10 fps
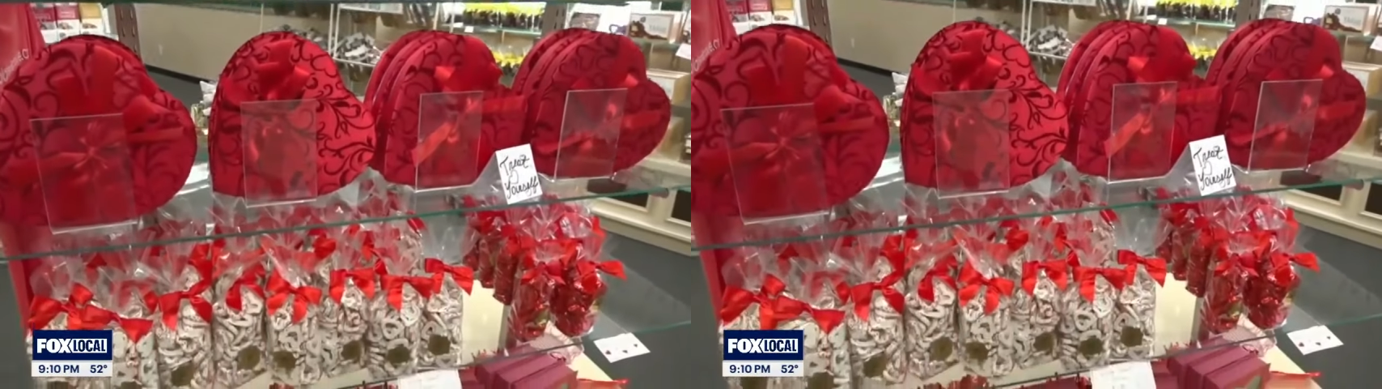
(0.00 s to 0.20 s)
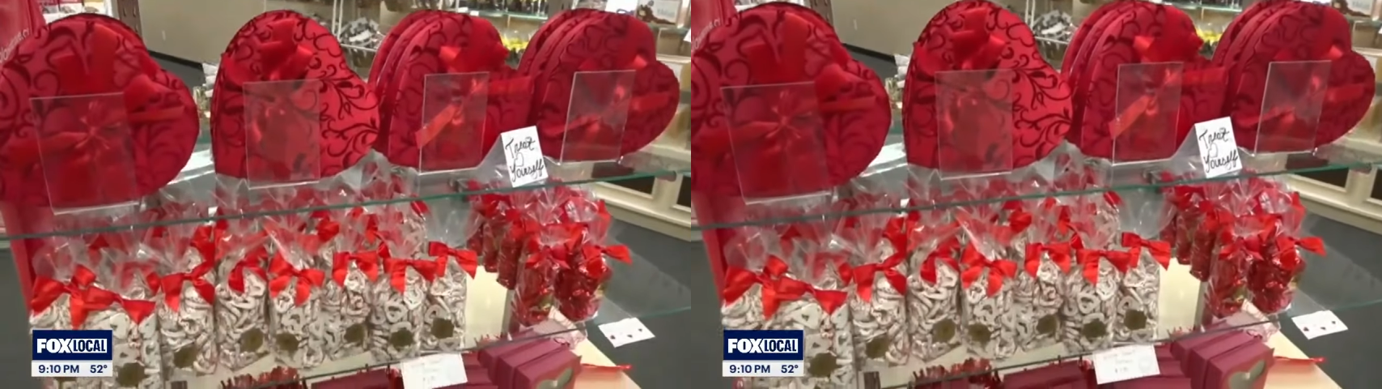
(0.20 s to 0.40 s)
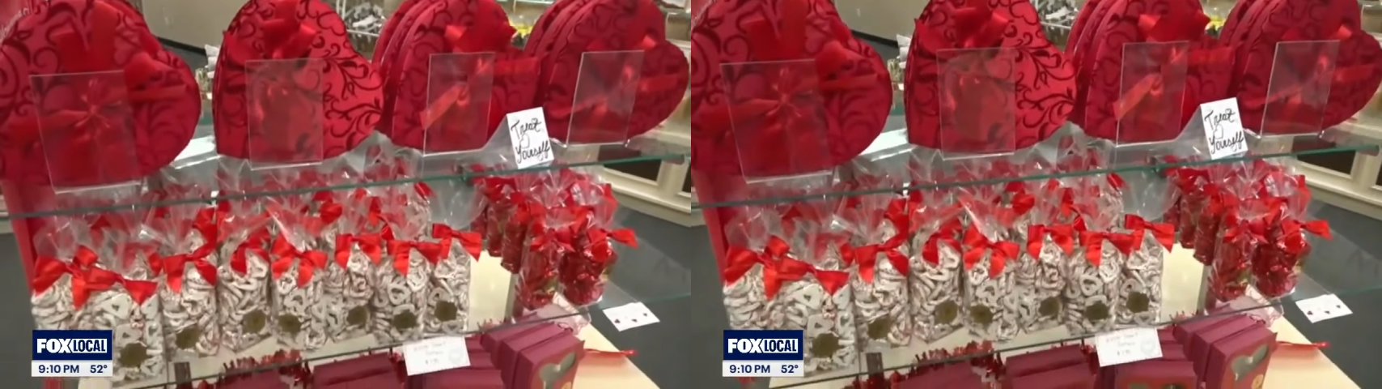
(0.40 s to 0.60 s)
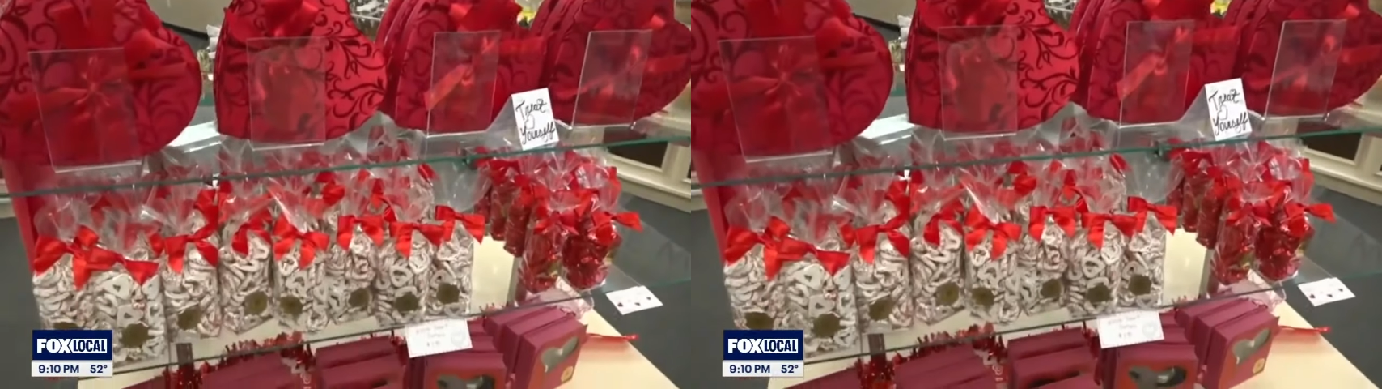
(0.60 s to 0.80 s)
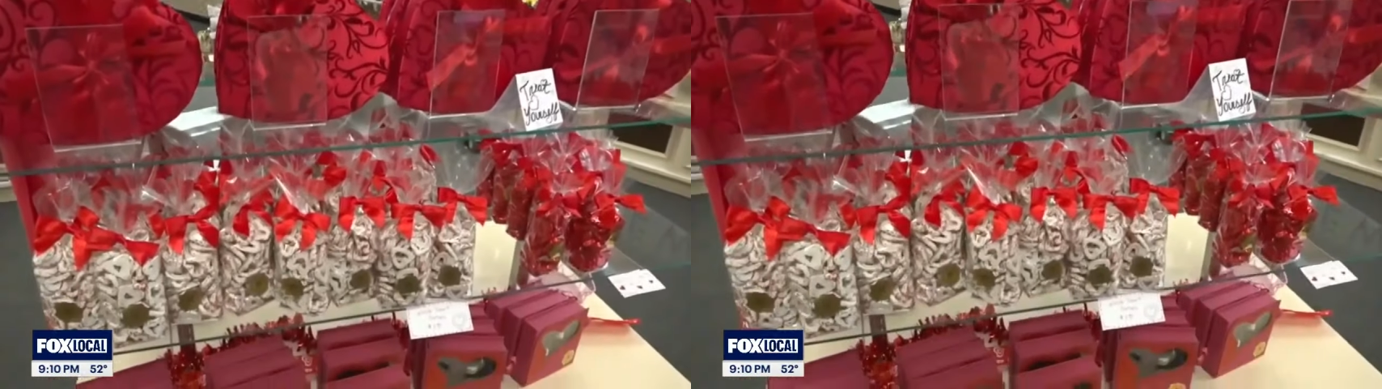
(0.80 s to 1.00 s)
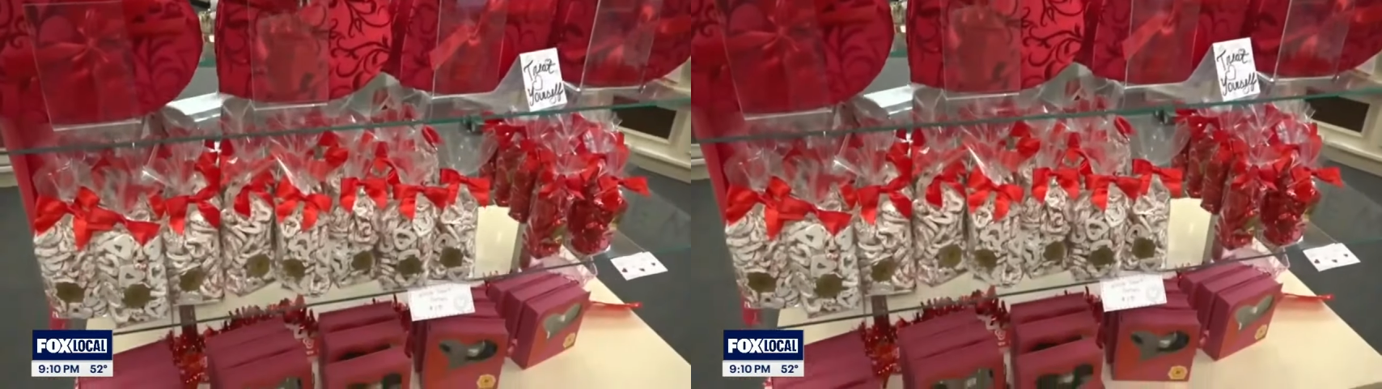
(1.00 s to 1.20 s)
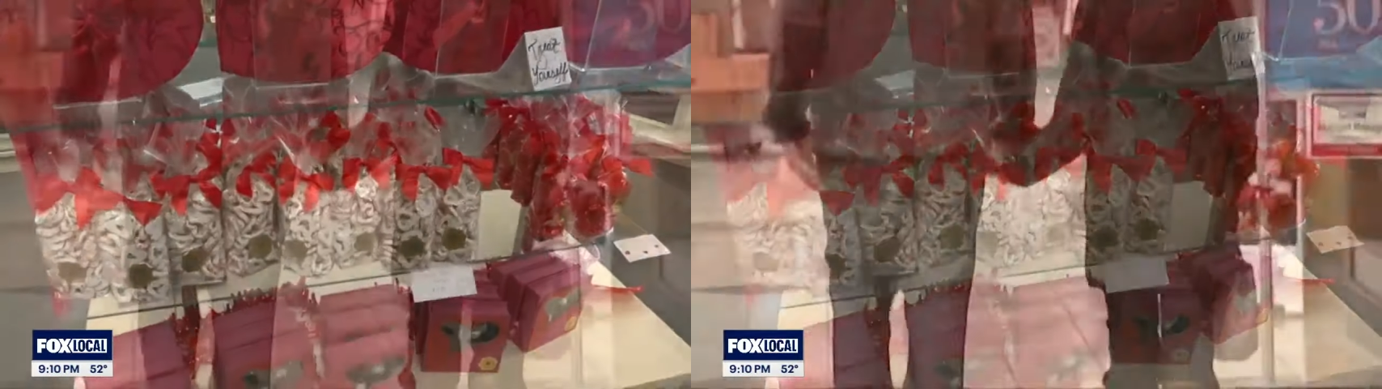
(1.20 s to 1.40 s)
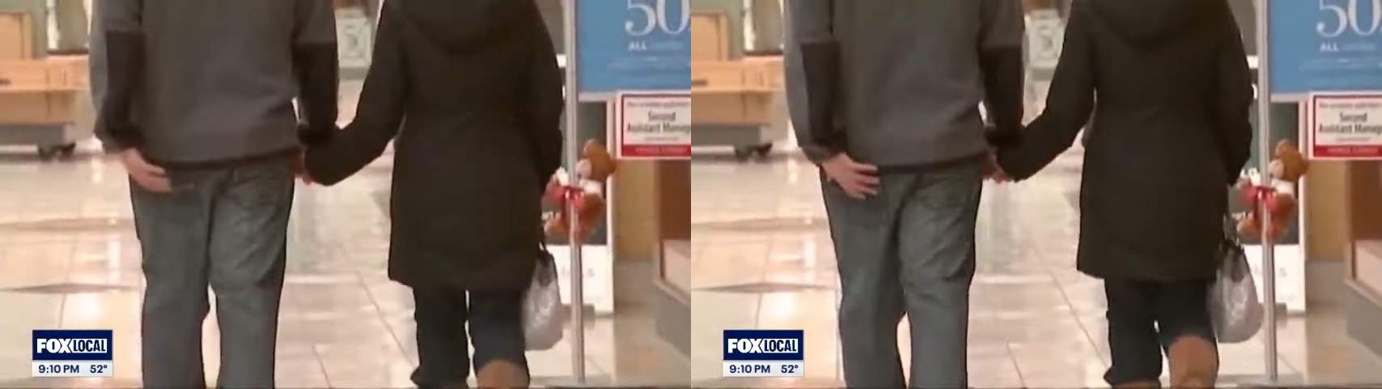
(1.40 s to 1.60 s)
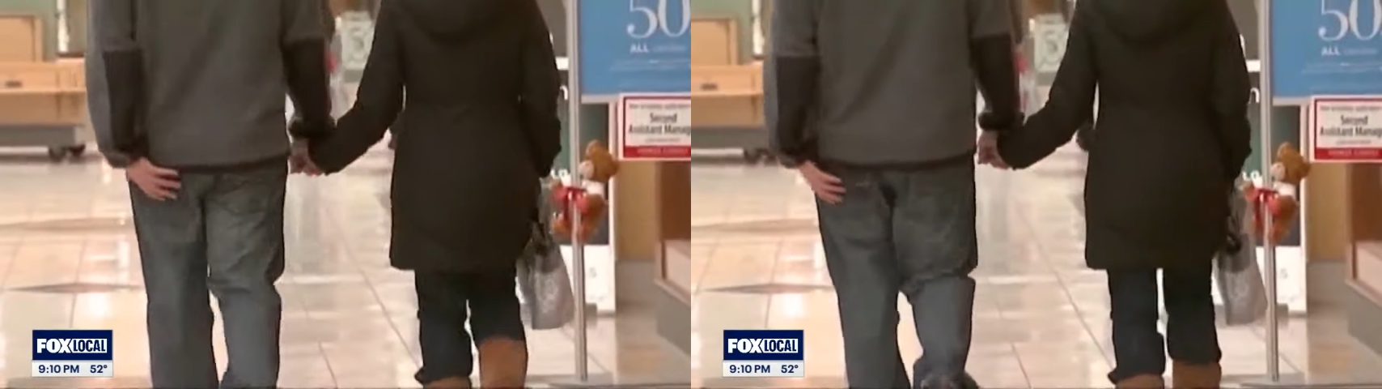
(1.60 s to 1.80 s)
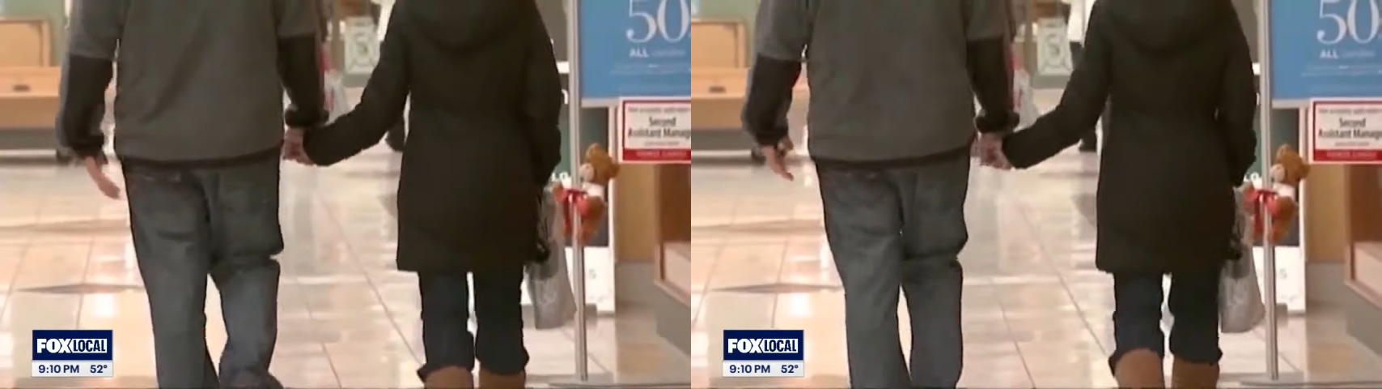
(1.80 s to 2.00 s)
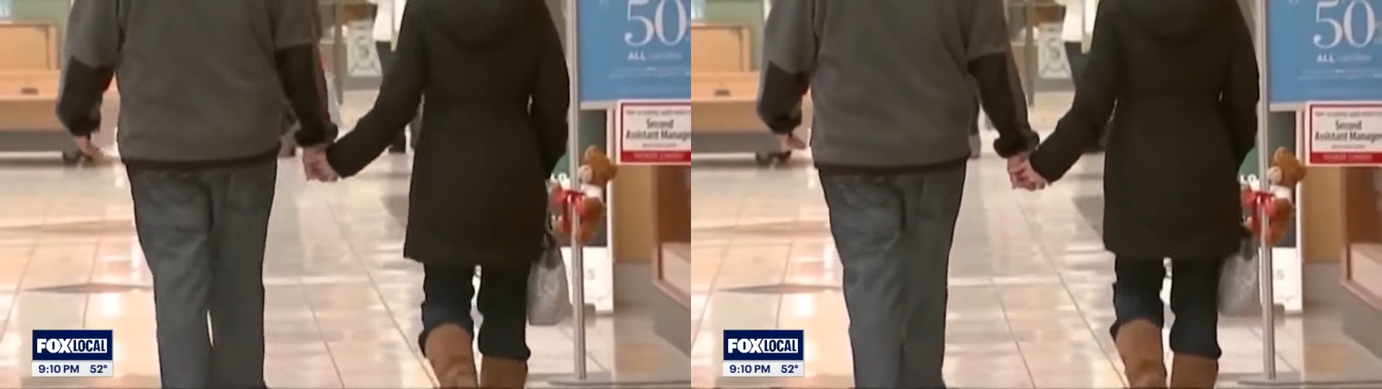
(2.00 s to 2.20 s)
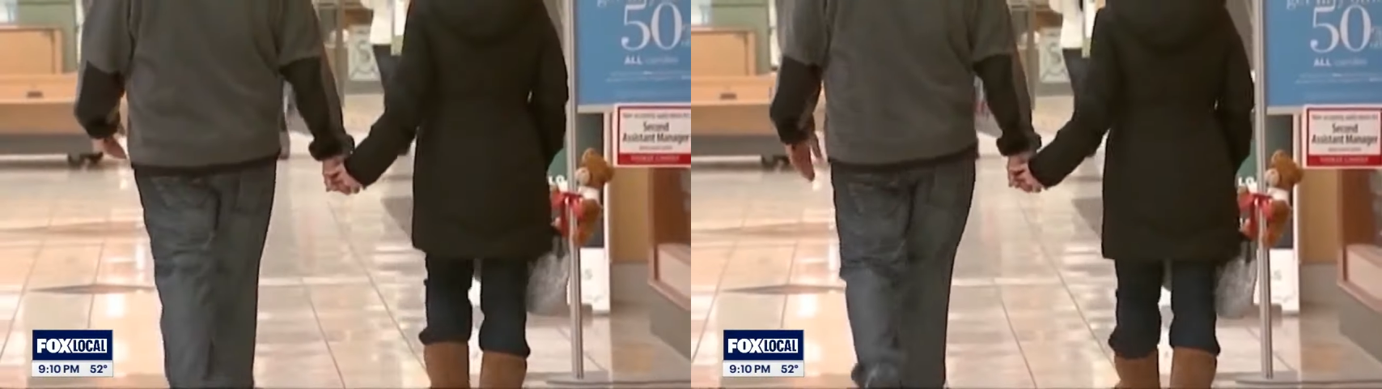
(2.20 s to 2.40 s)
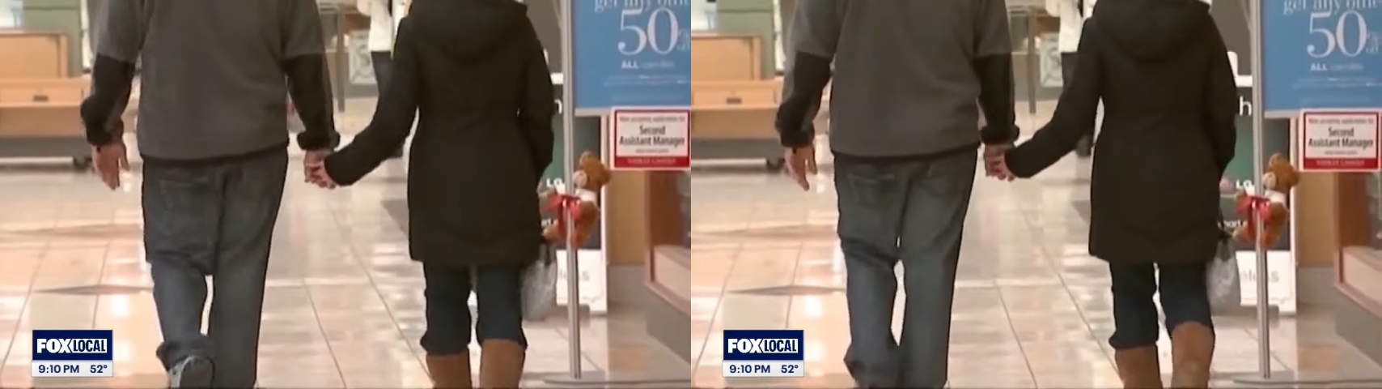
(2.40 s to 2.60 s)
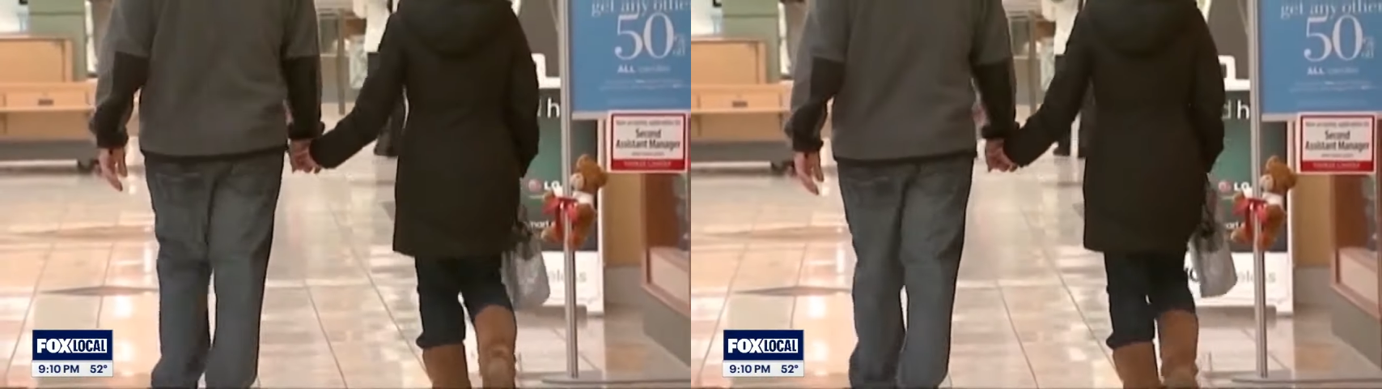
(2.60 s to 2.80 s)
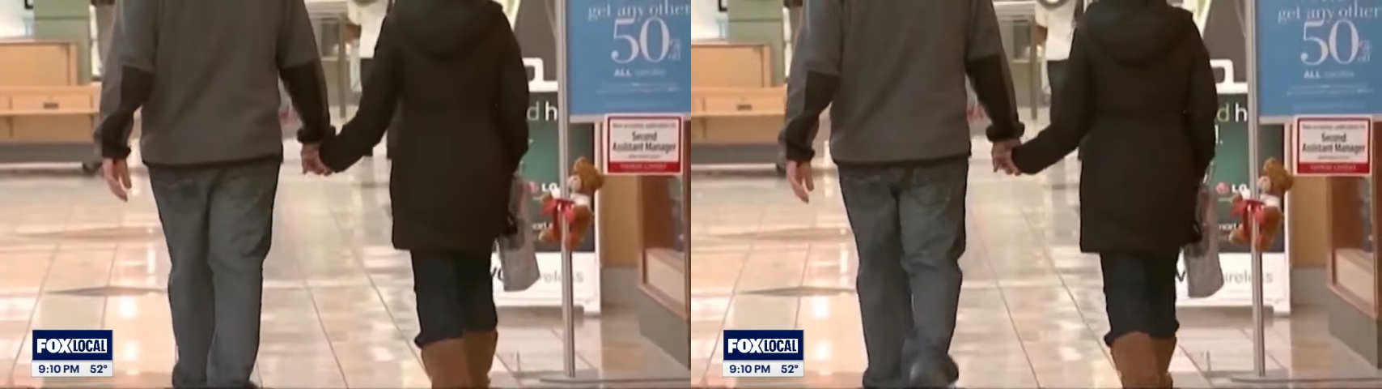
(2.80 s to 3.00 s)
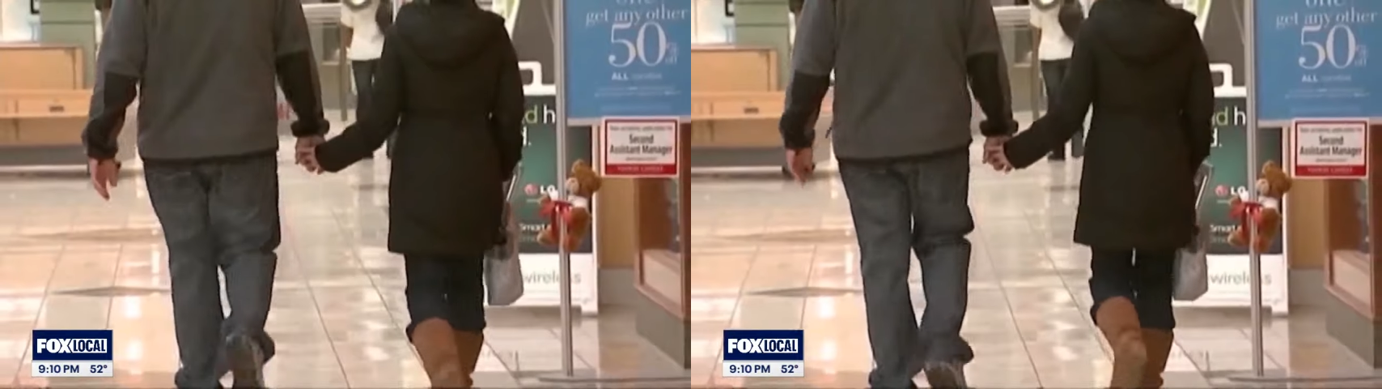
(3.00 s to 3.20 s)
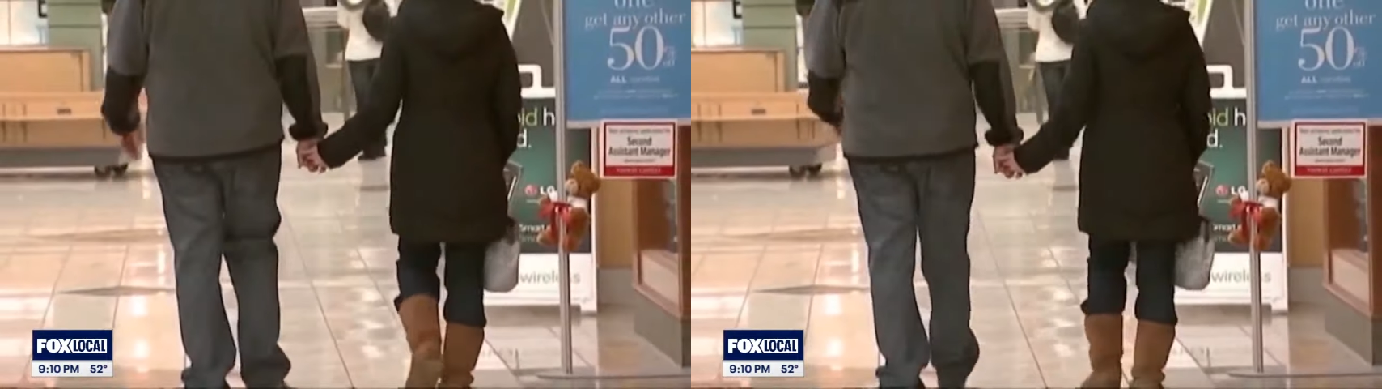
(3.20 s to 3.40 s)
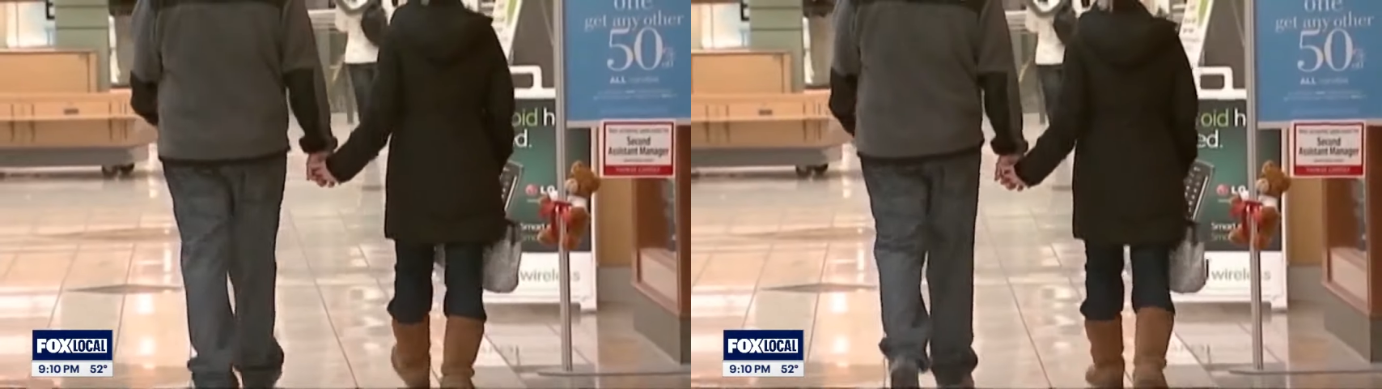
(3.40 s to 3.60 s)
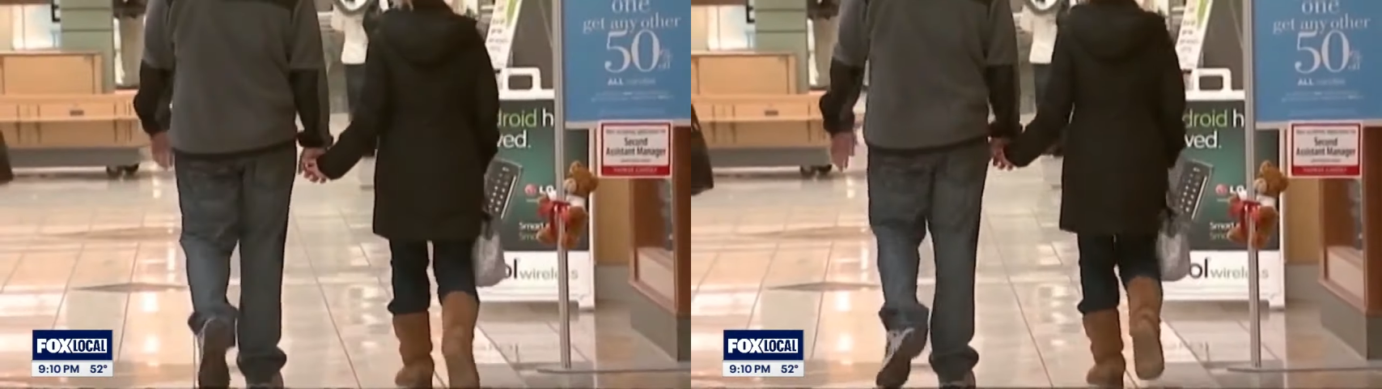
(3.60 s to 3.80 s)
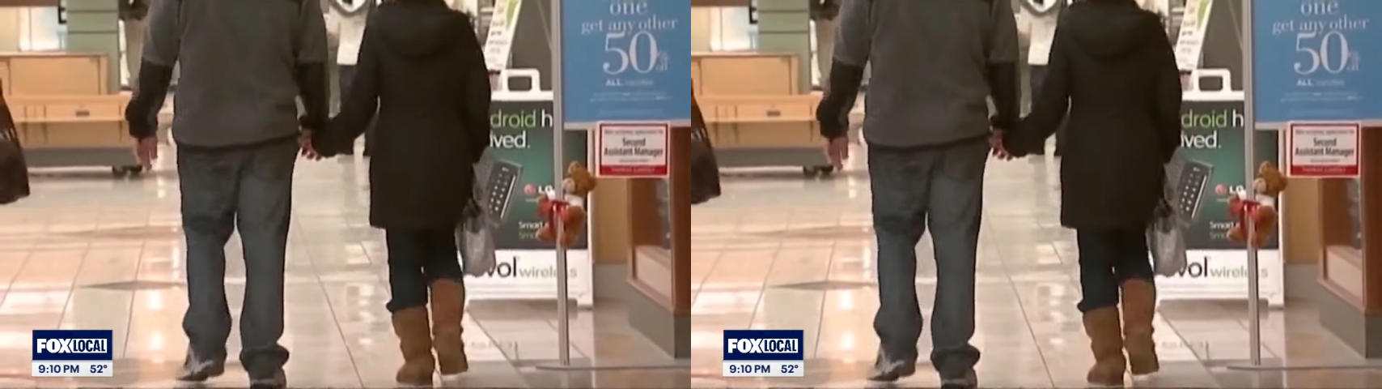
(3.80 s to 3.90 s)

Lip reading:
(no speaker visible)